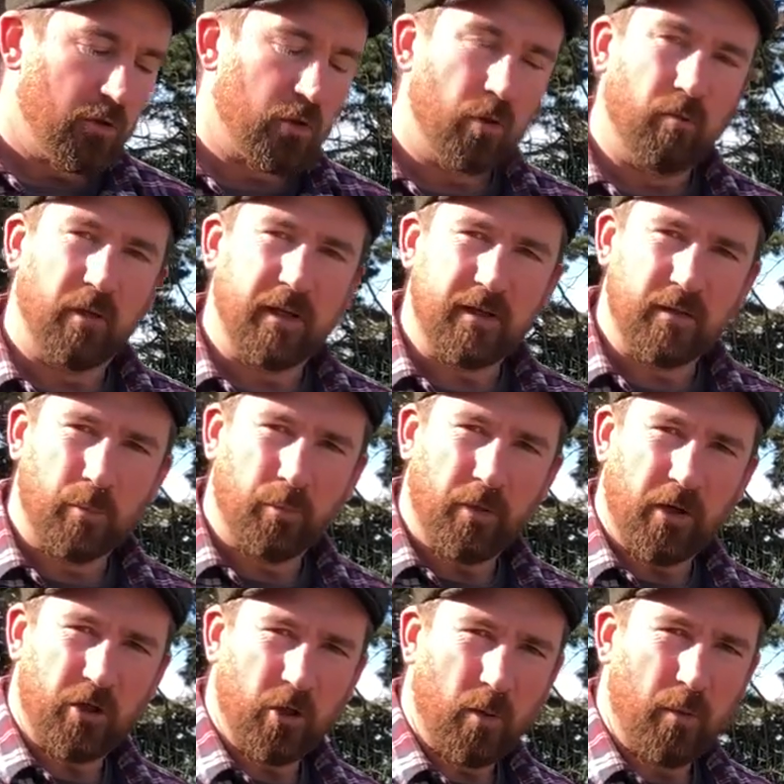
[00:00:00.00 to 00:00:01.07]
to release the
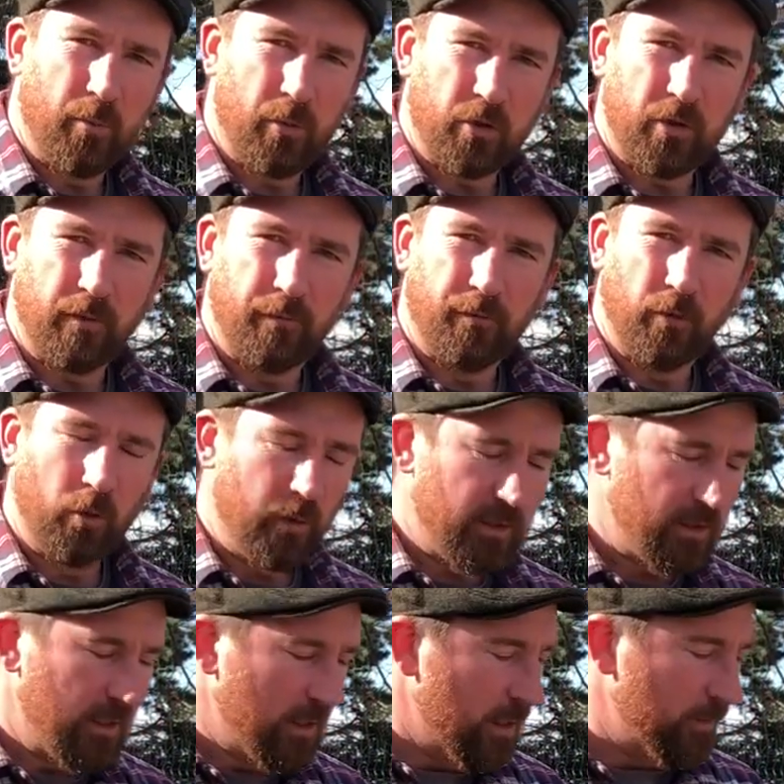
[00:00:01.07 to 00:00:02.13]
pressure when pushing forward,